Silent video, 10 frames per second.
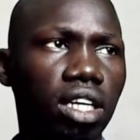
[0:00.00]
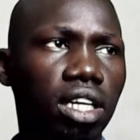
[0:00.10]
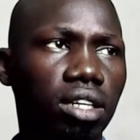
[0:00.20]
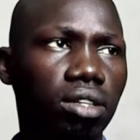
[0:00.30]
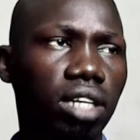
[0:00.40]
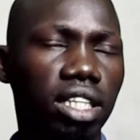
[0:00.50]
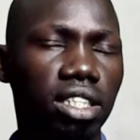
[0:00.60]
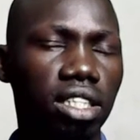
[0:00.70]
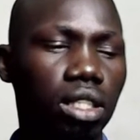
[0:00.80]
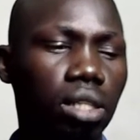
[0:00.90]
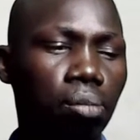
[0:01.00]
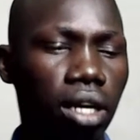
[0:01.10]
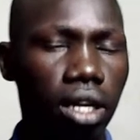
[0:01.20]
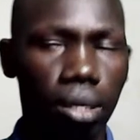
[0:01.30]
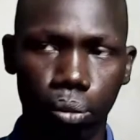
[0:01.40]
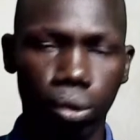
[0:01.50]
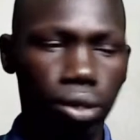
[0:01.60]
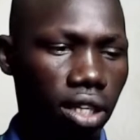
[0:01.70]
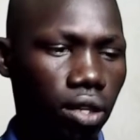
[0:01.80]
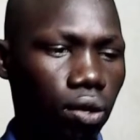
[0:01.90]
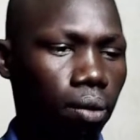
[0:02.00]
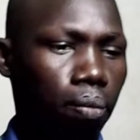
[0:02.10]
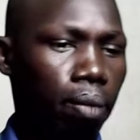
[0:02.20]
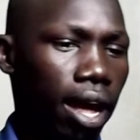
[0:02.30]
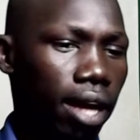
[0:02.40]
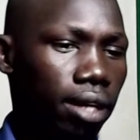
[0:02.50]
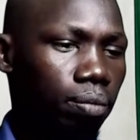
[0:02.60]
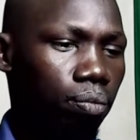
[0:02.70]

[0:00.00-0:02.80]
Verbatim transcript: or uh, let simply put in notepad